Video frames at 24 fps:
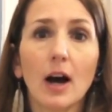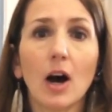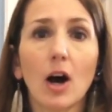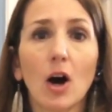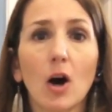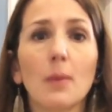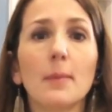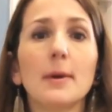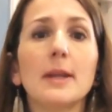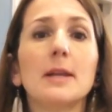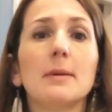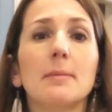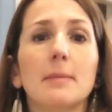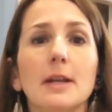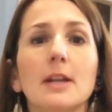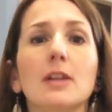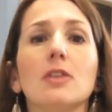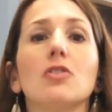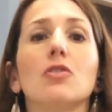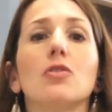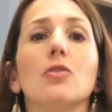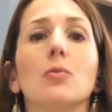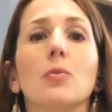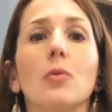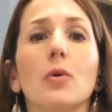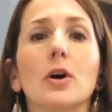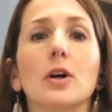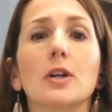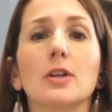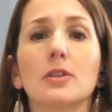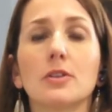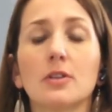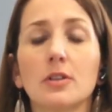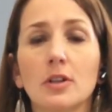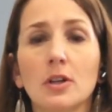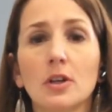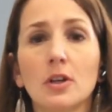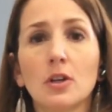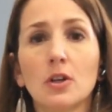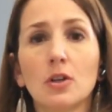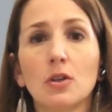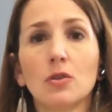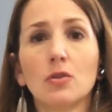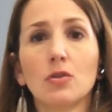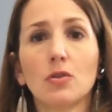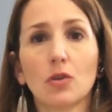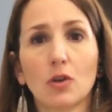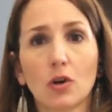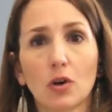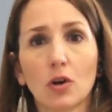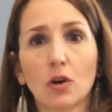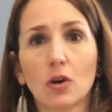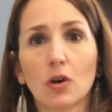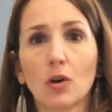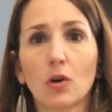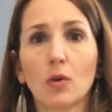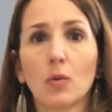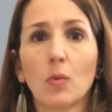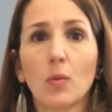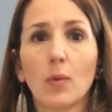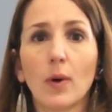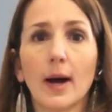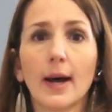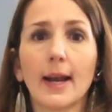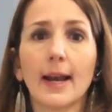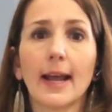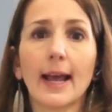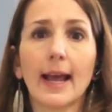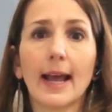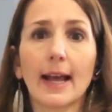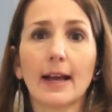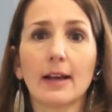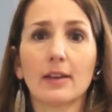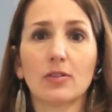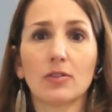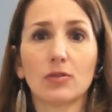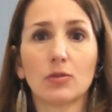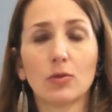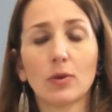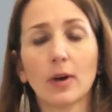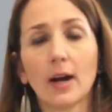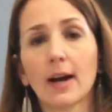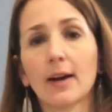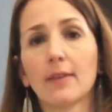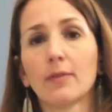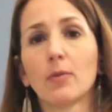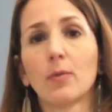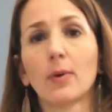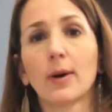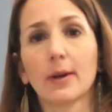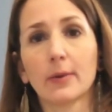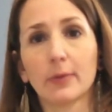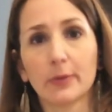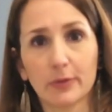how many minutes you want to cook what eggs to have what